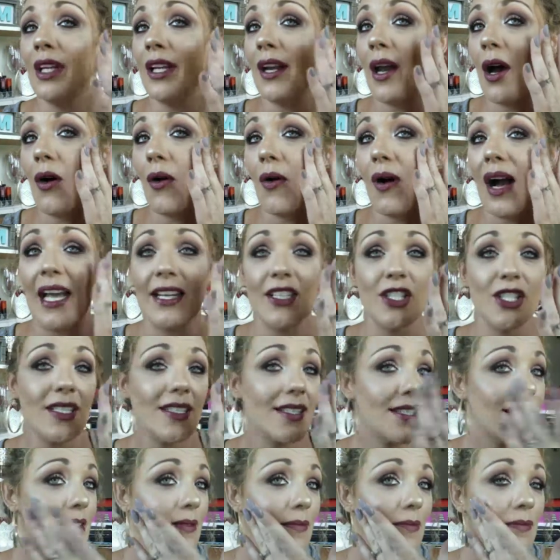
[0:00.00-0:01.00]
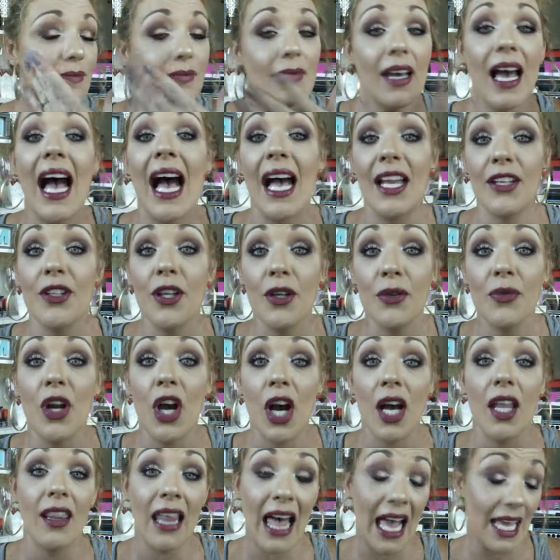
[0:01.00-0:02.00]
you know, I do
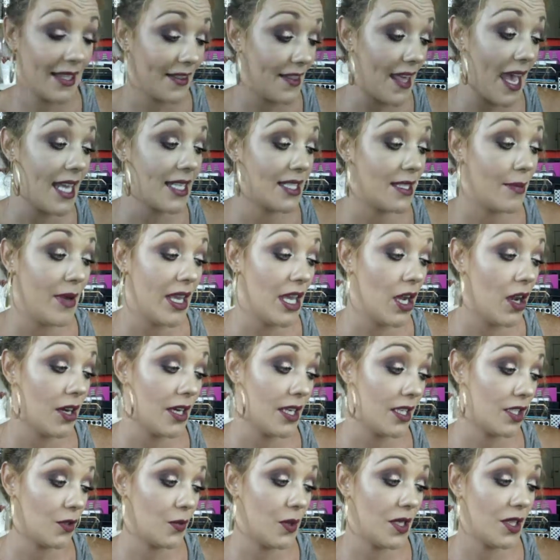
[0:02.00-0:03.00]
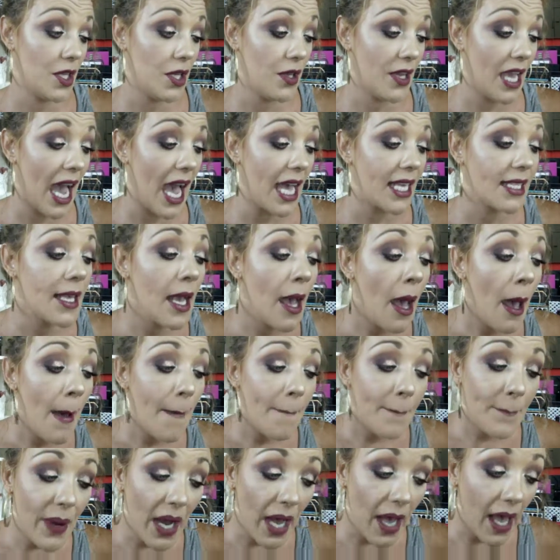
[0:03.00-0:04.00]
not like that, to be honest with you guys.
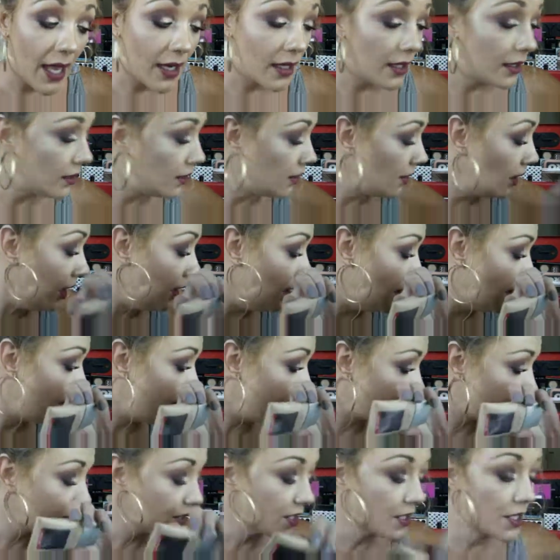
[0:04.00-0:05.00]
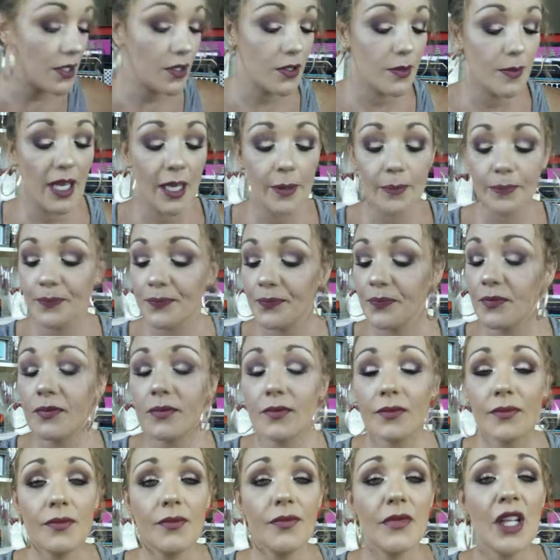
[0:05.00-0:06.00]
But excuse me,
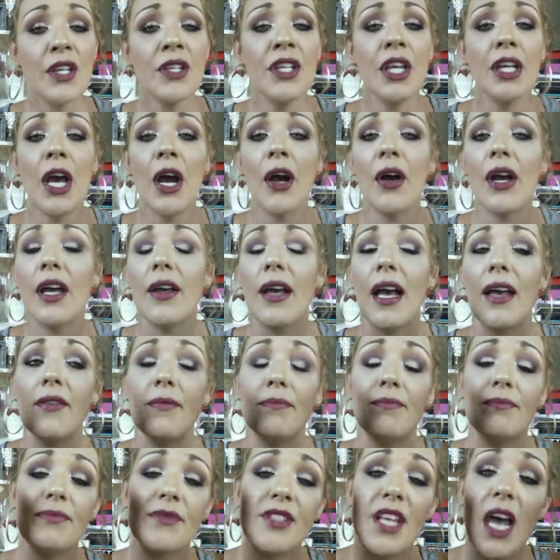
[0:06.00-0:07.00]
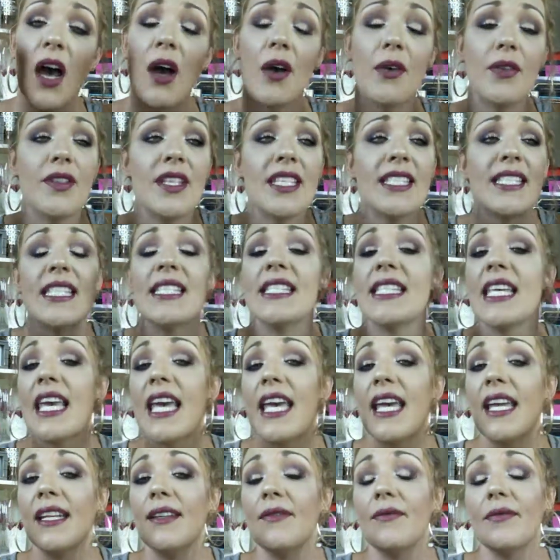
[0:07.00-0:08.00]
you know, so this is
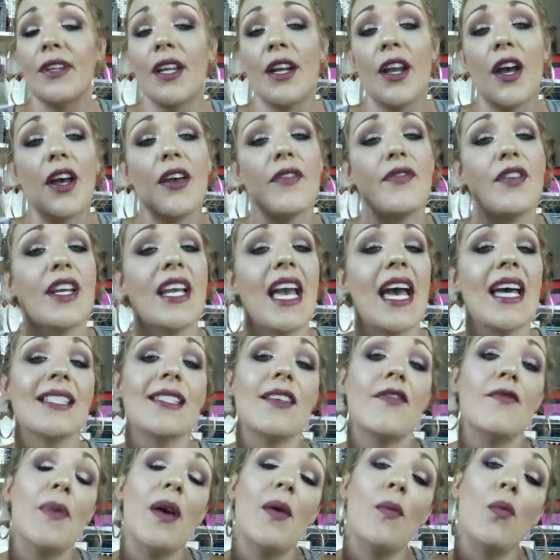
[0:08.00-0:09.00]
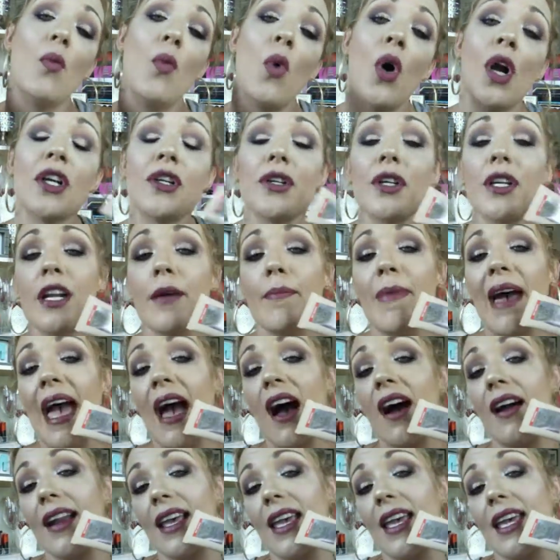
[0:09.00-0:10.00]
it. You know, if you guys have been wondering
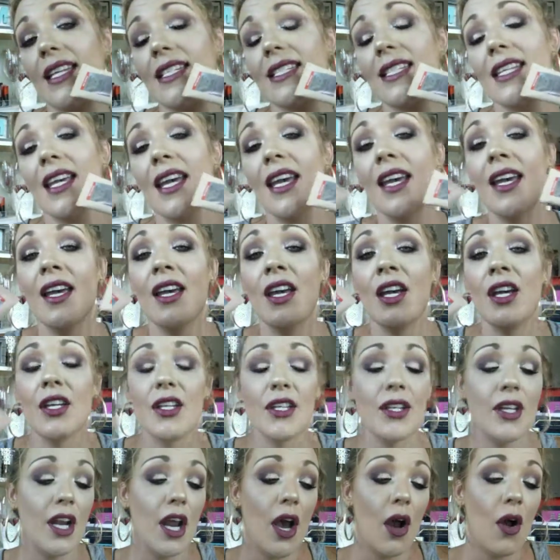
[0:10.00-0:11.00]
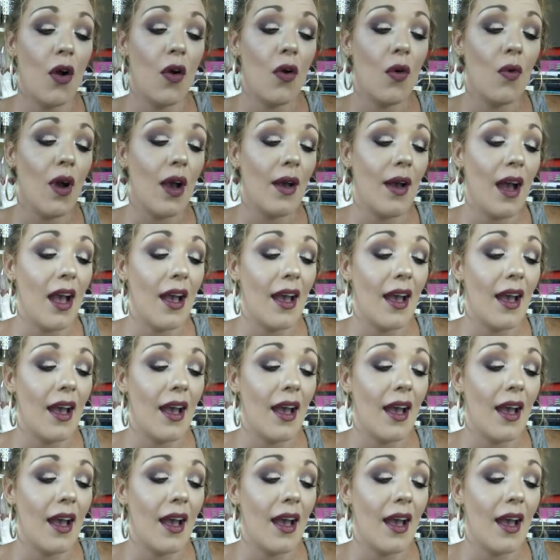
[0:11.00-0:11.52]
about it, you know,